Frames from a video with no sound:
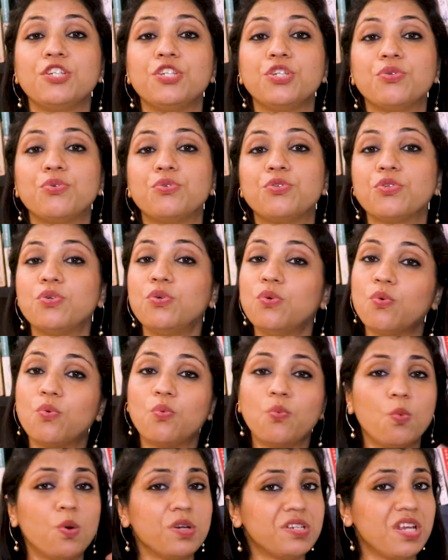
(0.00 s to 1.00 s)
due to
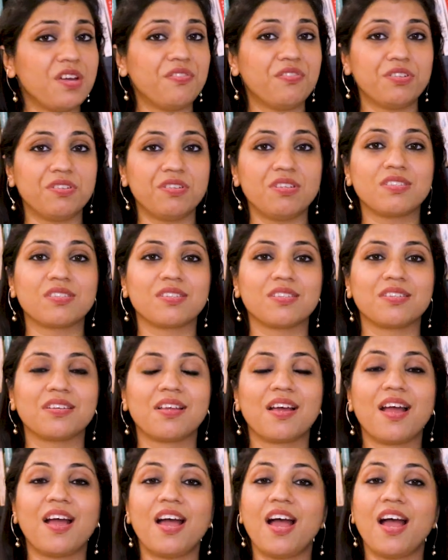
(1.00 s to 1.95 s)
whatever reason.